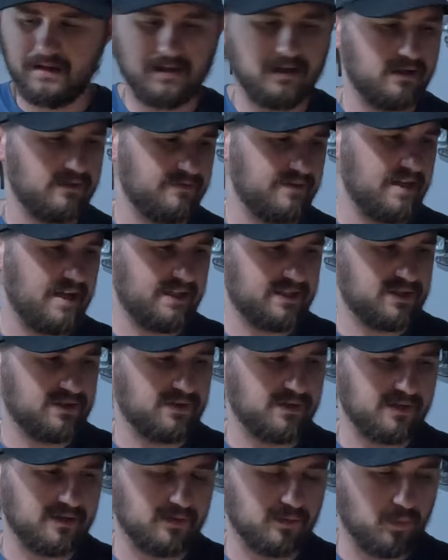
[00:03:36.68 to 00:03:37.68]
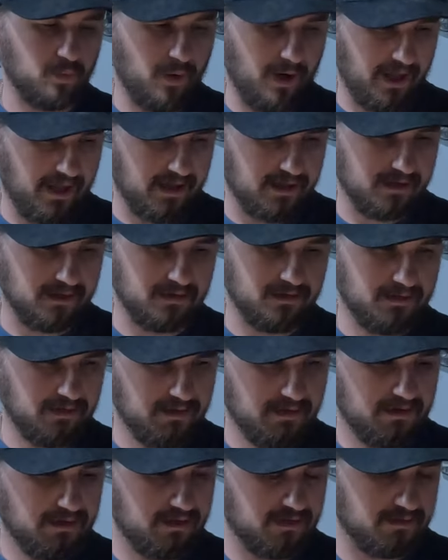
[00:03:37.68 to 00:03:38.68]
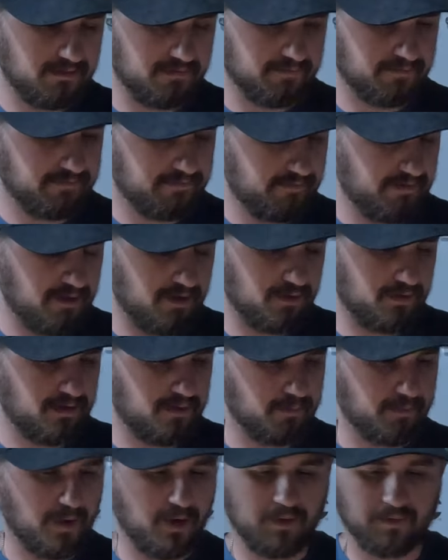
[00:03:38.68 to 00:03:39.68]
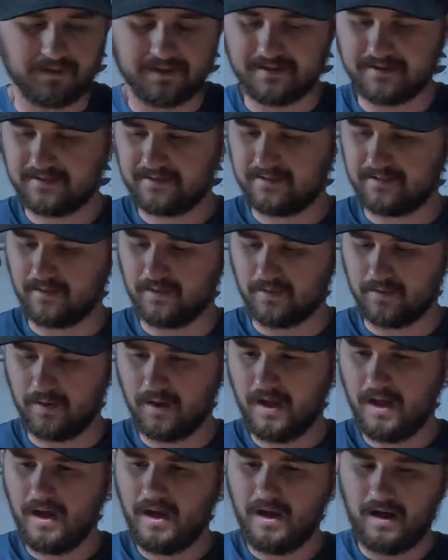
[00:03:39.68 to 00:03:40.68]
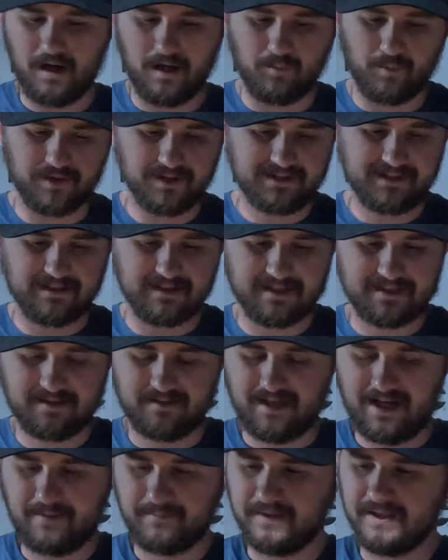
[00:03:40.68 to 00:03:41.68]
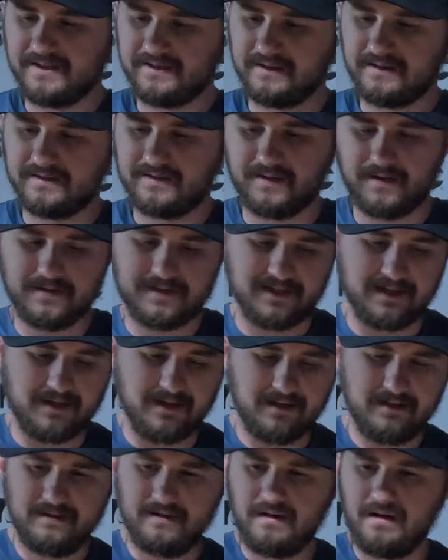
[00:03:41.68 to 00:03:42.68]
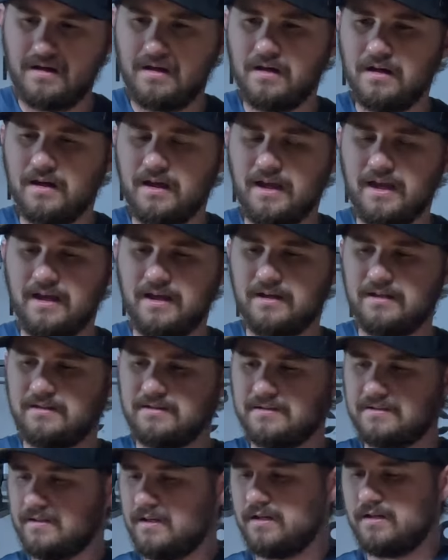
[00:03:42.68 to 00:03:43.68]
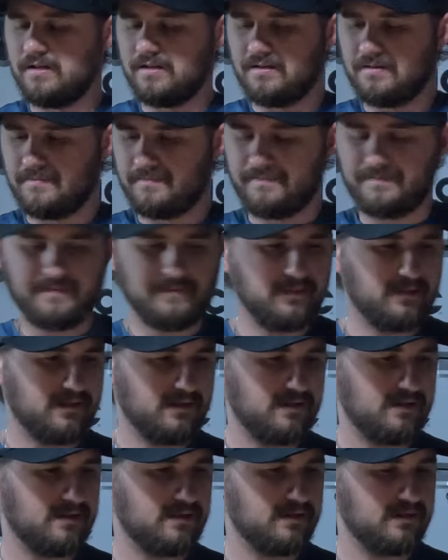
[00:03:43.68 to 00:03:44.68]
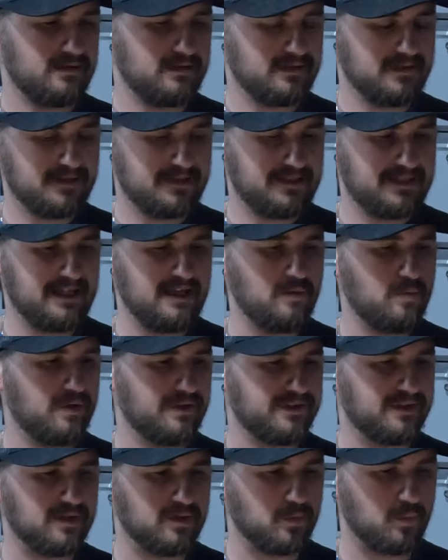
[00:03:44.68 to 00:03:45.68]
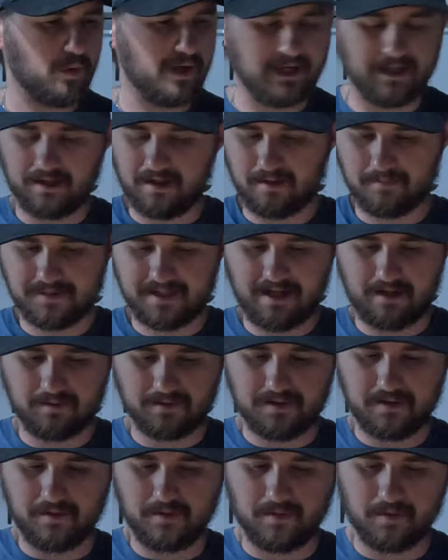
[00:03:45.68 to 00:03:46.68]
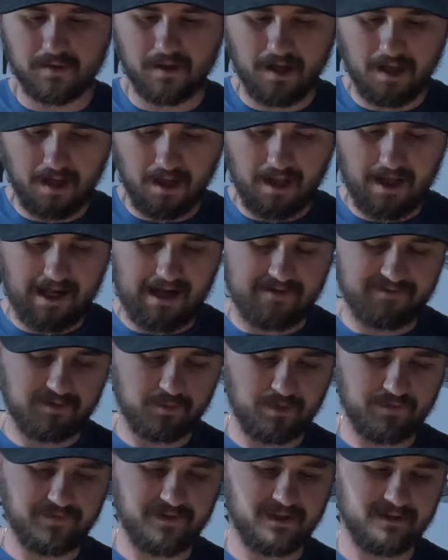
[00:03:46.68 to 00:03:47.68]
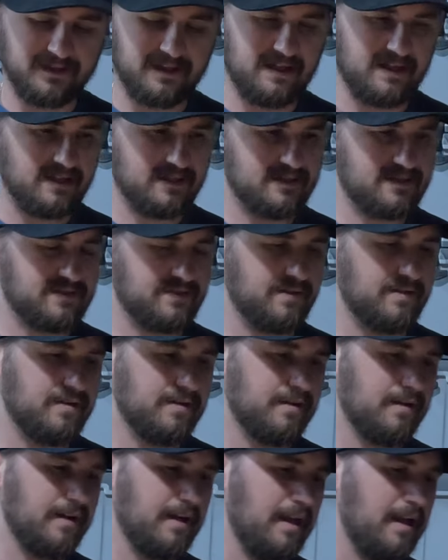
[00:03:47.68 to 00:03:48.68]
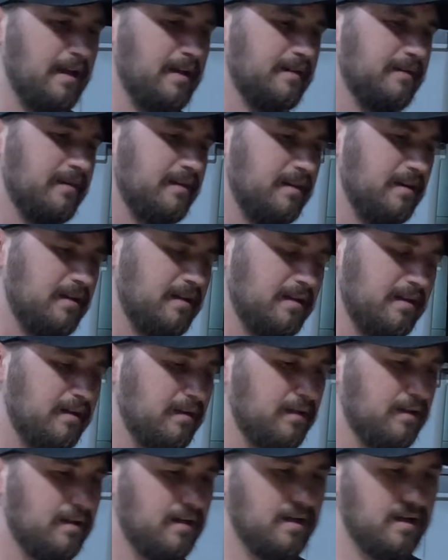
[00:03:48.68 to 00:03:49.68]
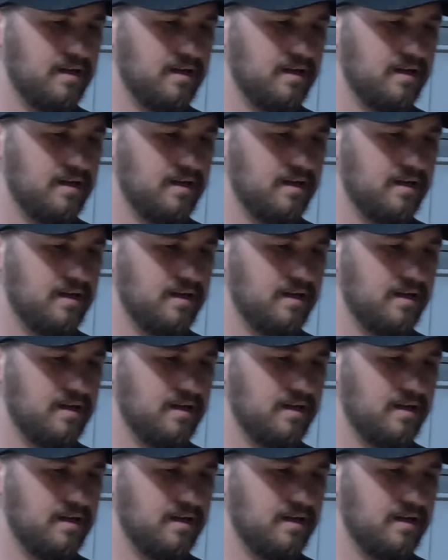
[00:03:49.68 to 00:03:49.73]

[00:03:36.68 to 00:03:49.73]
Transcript: of the extra weighing of, you know, components. So we're just gonna slap these inserts in and see what the weight comes out to after we've done the insert and the